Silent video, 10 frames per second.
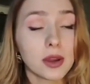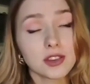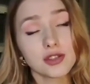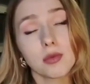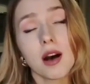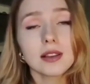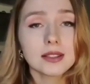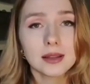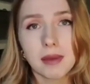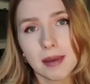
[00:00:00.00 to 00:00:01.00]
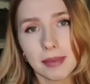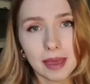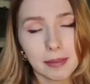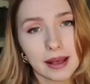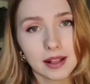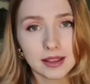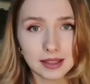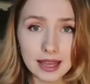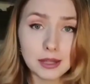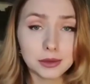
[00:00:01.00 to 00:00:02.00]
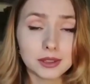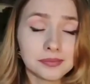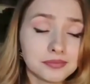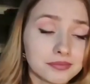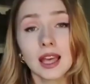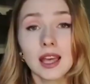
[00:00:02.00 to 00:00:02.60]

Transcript: which was in my PayPal account.